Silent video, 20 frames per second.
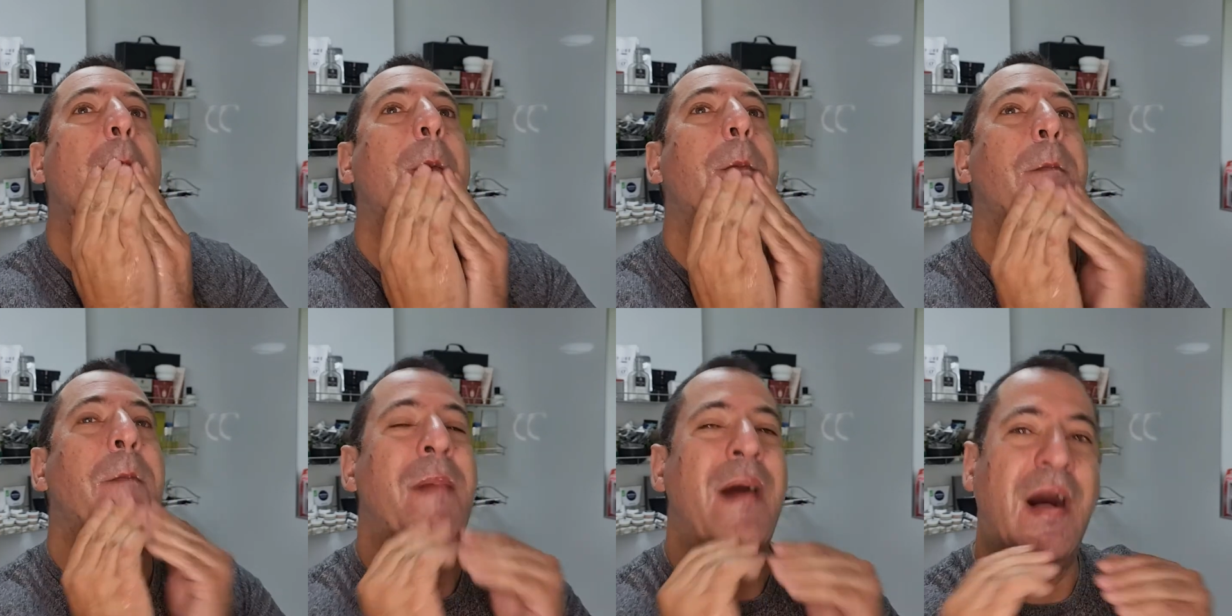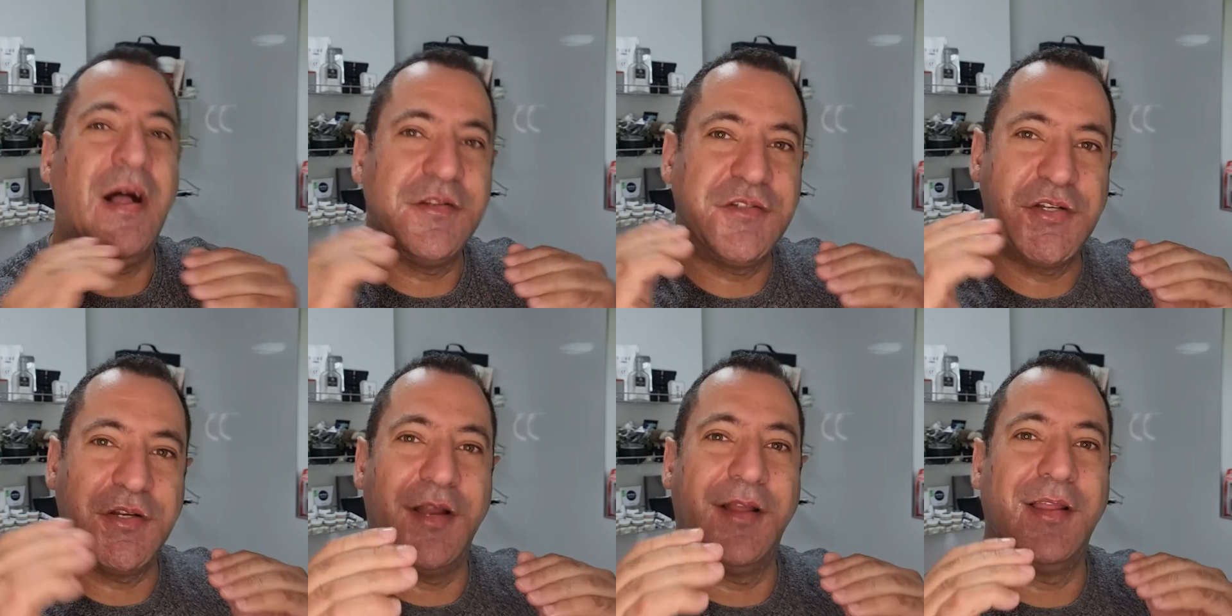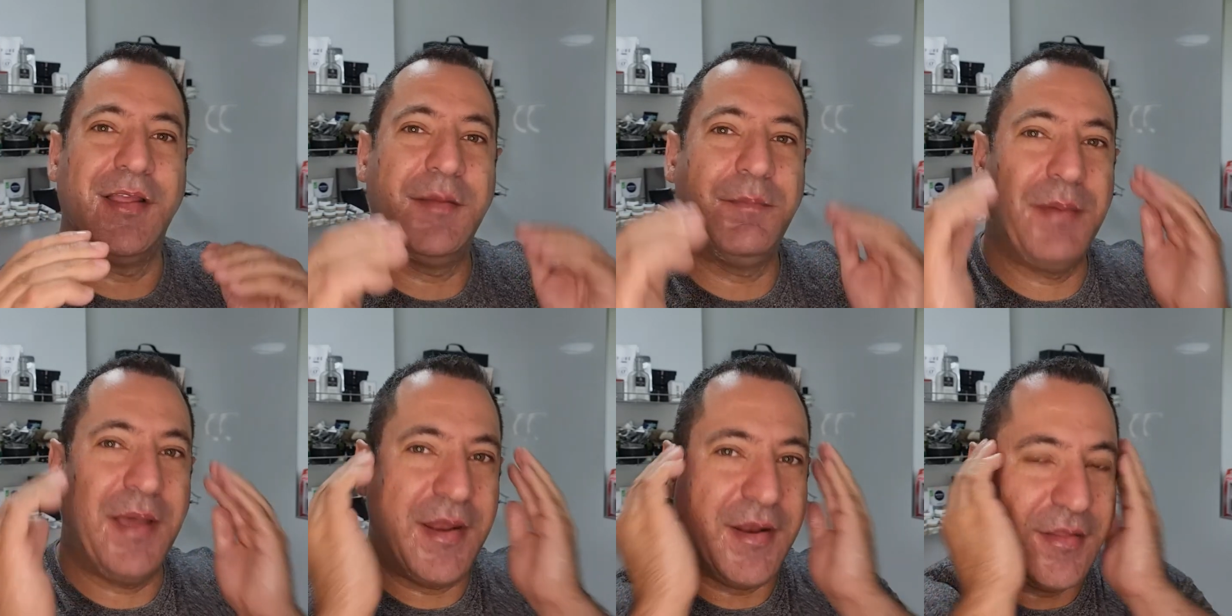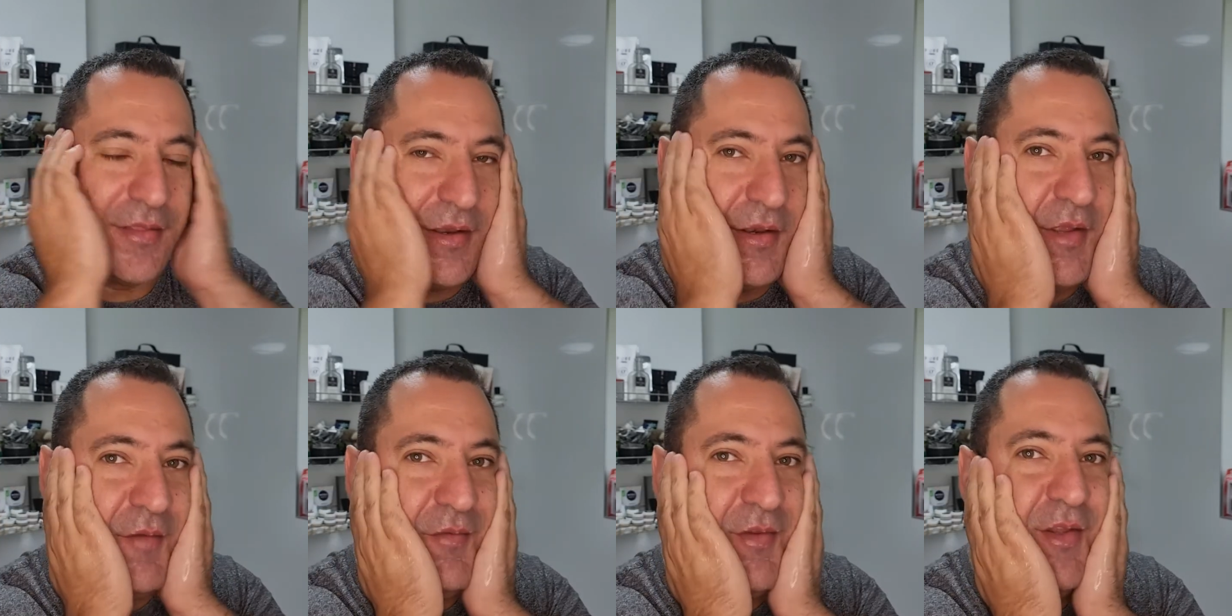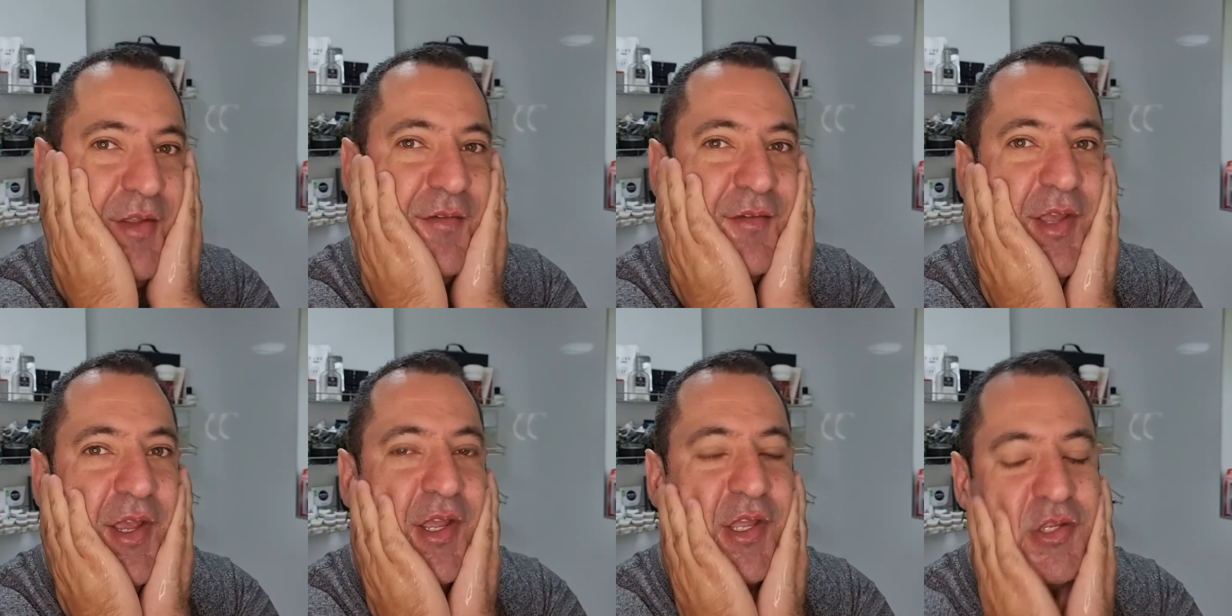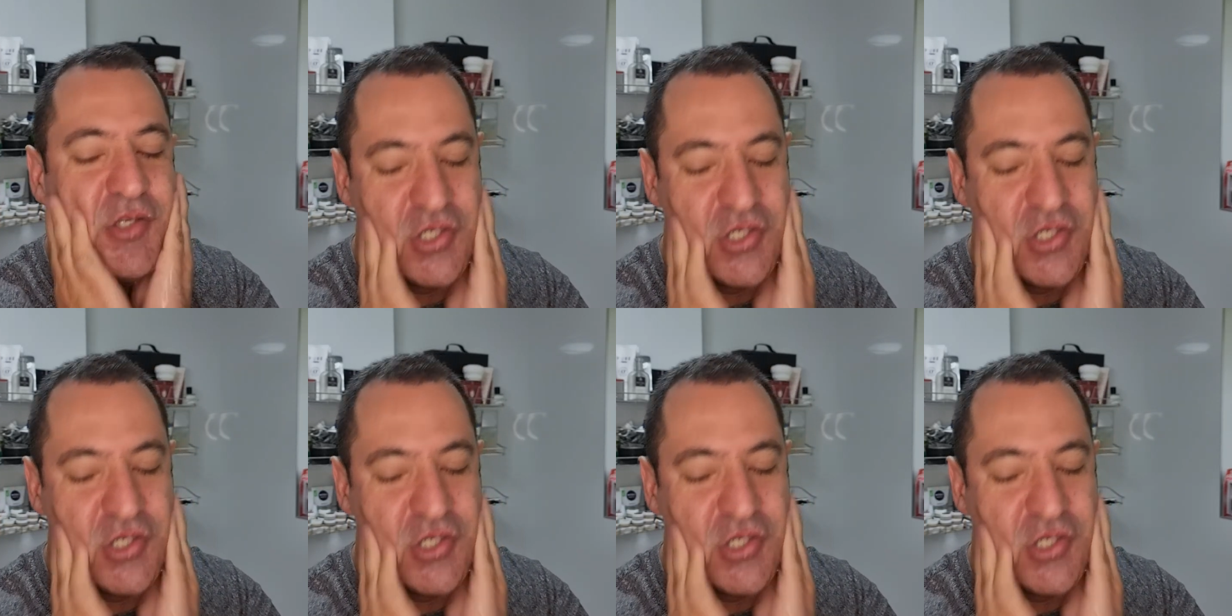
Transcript: marginally better than even the second